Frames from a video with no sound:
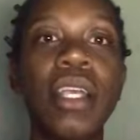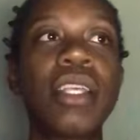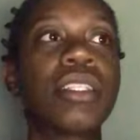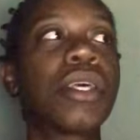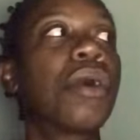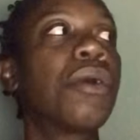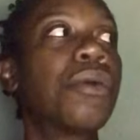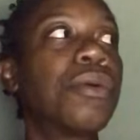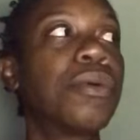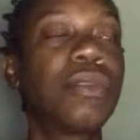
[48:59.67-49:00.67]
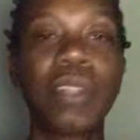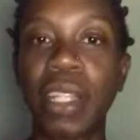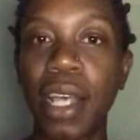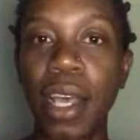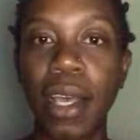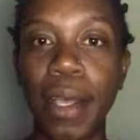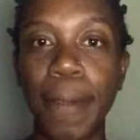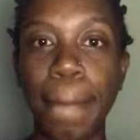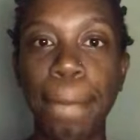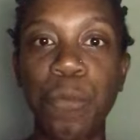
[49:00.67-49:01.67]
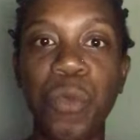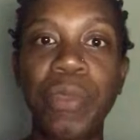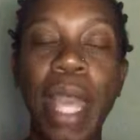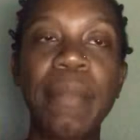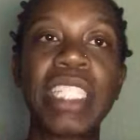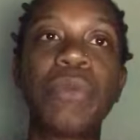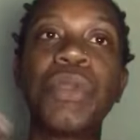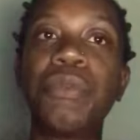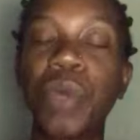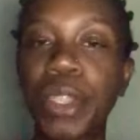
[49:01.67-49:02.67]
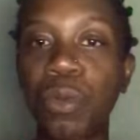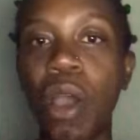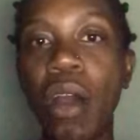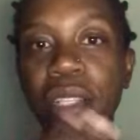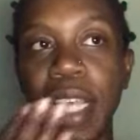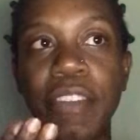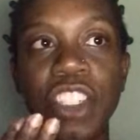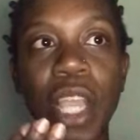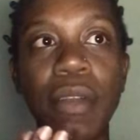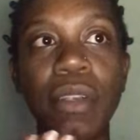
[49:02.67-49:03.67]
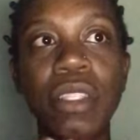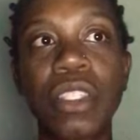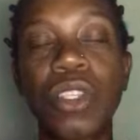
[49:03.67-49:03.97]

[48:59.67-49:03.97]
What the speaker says: So that means that we've went through all 7 chakras, and